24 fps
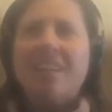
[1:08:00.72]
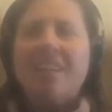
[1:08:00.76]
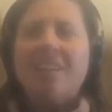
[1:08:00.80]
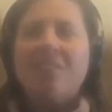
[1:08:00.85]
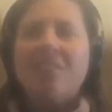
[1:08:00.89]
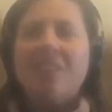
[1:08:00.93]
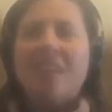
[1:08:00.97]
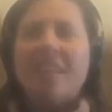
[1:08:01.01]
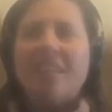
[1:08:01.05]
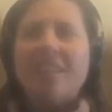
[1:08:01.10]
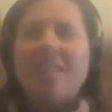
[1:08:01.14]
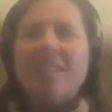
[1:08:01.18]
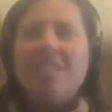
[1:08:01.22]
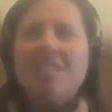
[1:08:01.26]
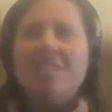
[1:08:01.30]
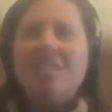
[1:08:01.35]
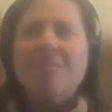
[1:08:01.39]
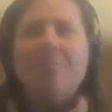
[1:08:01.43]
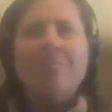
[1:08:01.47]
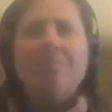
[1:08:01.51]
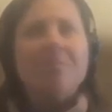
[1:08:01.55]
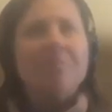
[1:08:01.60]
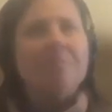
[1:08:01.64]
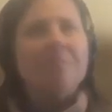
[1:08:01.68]
at
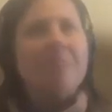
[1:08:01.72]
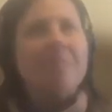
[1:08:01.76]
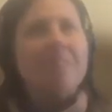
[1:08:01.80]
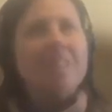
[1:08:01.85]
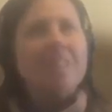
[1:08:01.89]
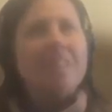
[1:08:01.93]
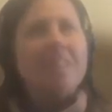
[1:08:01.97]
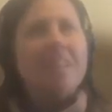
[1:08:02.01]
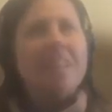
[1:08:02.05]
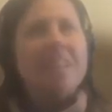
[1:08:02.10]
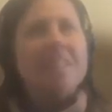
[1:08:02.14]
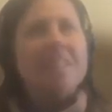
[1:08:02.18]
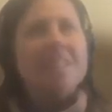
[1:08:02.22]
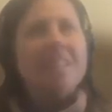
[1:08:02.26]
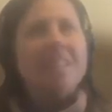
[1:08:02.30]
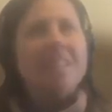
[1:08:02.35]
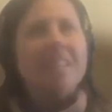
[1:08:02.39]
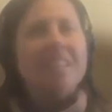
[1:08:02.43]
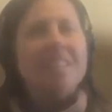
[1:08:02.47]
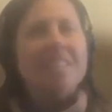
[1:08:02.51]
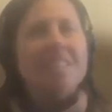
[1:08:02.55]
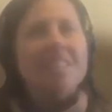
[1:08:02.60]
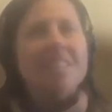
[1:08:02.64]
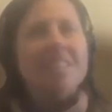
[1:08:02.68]
least maybe the last
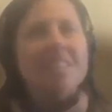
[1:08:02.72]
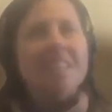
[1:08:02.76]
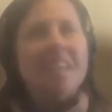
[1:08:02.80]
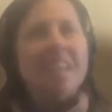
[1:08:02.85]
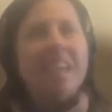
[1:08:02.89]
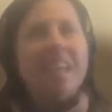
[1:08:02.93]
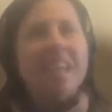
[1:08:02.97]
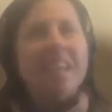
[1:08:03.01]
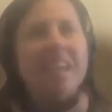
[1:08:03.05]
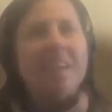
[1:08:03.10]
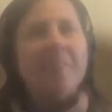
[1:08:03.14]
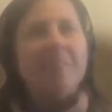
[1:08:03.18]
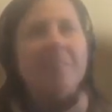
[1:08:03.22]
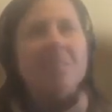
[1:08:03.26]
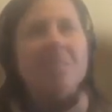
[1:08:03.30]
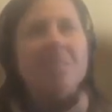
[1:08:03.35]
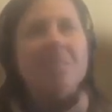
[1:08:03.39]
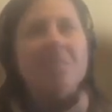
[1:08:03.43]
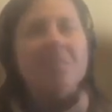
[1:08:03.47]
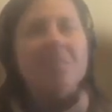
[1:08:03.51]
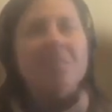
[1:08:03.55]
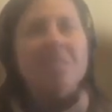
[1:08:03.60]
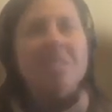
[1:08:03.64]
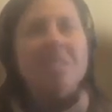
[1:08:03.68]
like 6 to 8
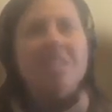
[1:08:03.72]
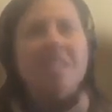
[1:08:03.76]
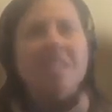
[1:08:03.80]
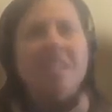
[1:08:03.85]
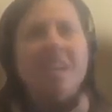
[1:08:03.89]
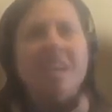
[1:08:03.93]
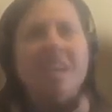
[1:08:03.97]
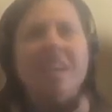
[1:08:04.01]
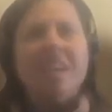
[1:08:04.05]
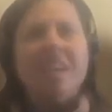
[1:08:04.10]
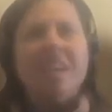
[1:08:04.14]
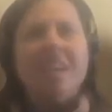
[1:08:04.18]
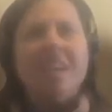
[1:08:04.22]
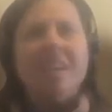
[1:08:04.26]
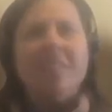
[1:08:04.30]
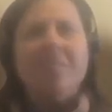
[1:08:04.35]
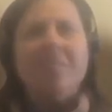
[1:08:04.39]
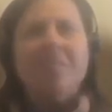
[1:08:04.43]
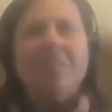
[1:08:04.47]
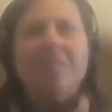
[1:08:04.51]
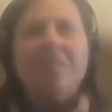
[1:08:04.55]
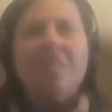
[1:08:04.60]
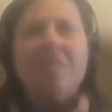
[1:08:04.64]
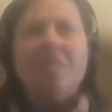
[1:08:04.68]
episodes, as I kind of
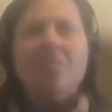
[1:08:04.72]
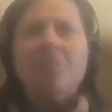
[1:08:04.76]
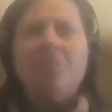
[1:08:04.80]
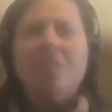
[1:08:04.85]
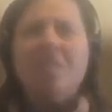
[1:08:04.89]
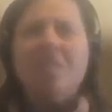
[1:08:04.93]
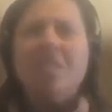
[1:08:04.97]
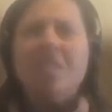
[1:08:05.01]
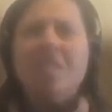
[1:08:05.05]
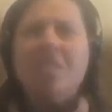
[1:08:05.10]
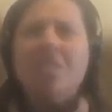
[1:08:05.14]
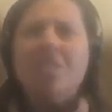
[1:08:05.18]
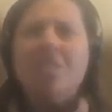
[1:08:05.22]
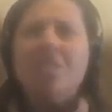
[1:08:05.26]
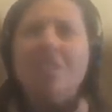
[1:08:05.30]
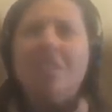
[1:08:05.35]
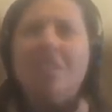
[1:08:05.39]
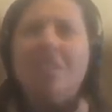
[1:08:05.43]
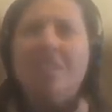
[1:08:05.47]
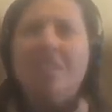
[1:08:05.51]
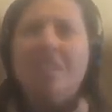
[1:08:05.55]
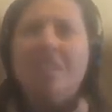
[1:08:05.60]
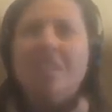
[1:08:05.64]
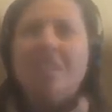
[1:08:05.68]
come to this
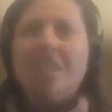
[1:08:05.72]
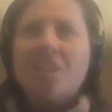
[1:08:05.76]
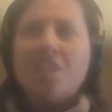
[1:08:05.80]
realization.